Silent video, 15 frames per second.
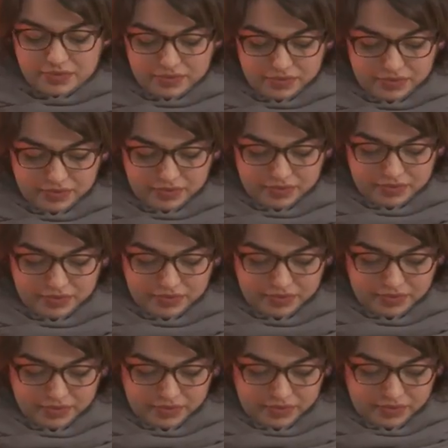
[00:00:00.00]

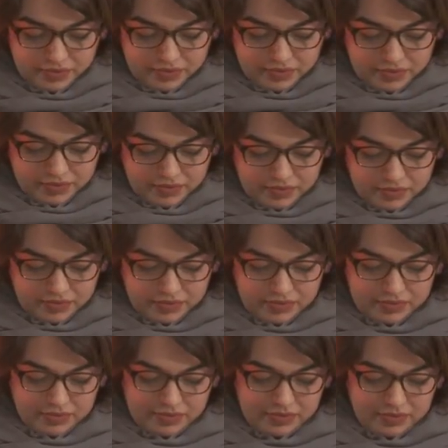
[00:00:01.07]

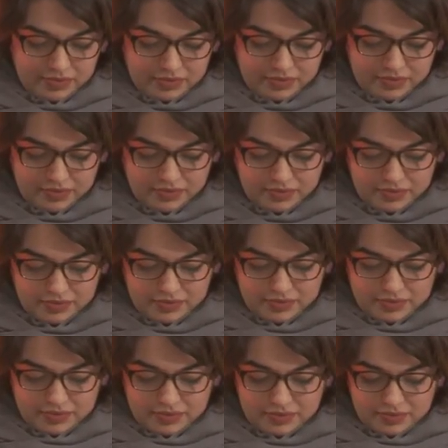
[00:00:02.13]
The person shown says nothing.